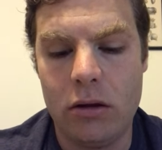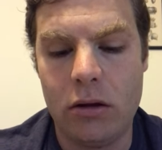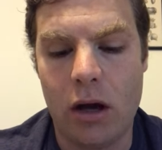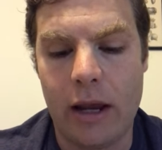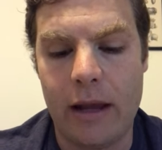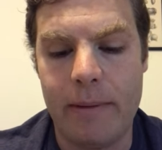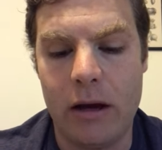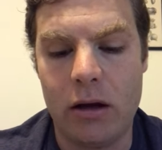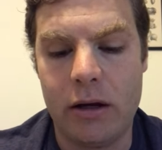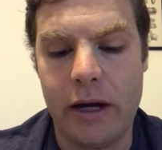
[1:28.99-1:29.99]
talking
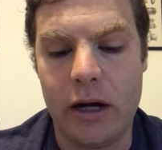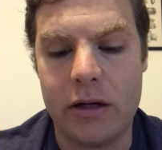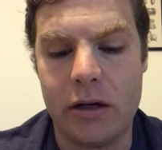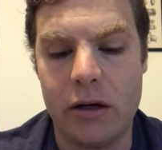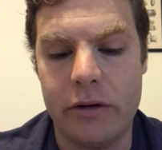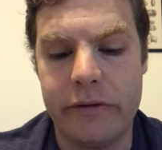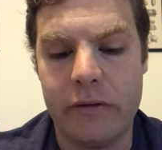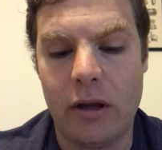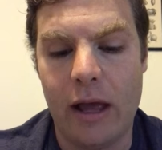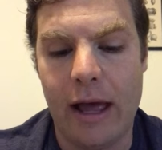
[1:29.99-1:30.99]
about
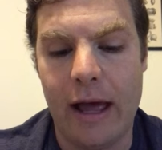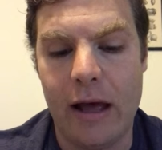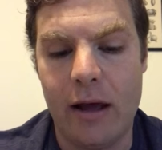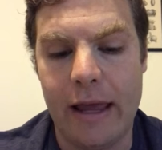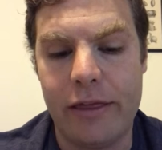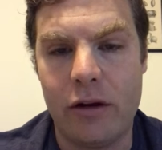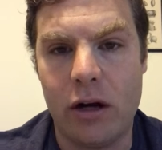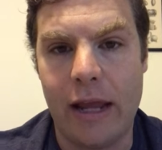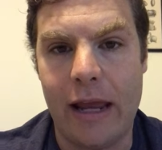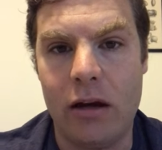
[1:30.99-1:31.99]
characters, a
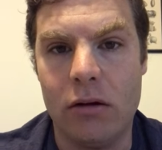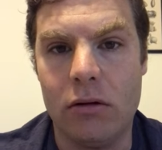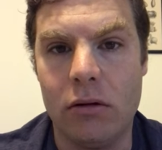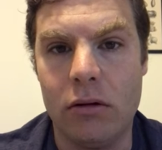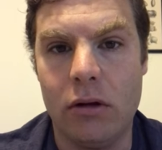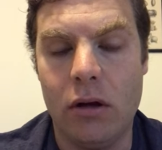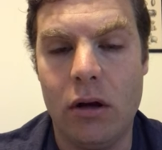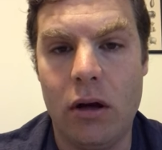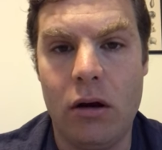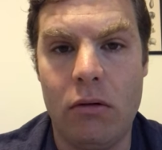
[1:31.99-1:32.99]
38-year-old
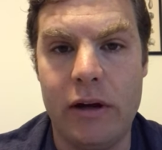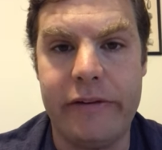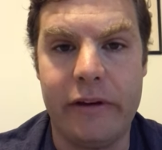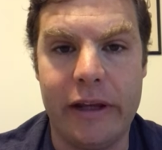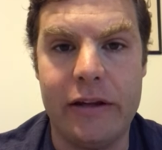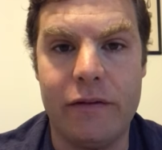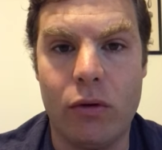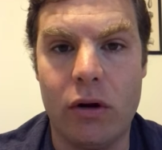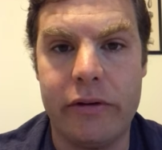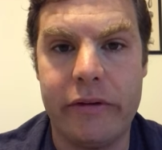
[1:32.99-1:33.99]
recently
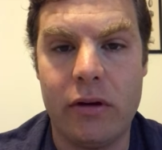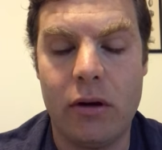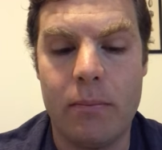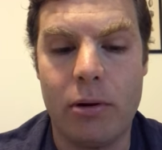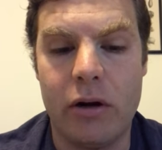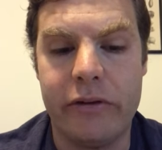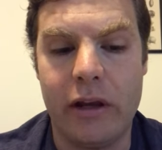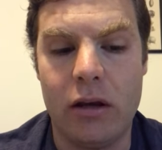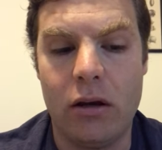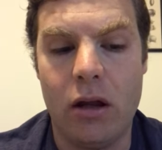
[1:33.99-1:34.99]
divorced
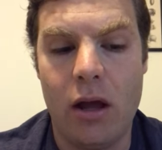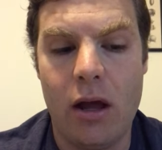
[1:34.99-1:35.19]
person